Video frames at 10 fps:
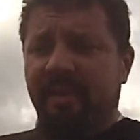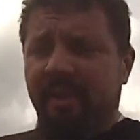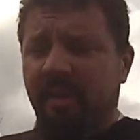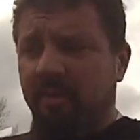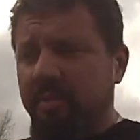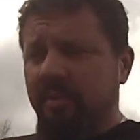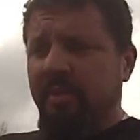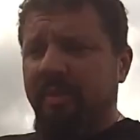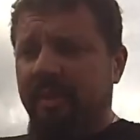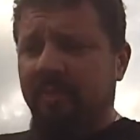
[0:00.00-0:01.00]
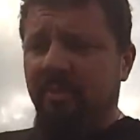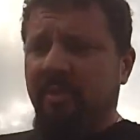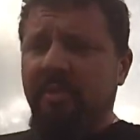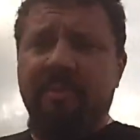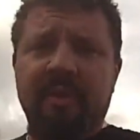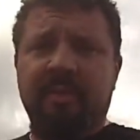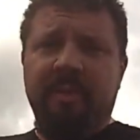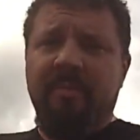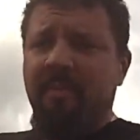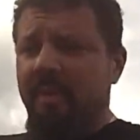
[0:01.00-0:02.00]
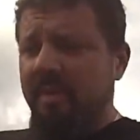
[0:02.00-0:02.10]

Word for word: to the owner because I'm real good friends with him,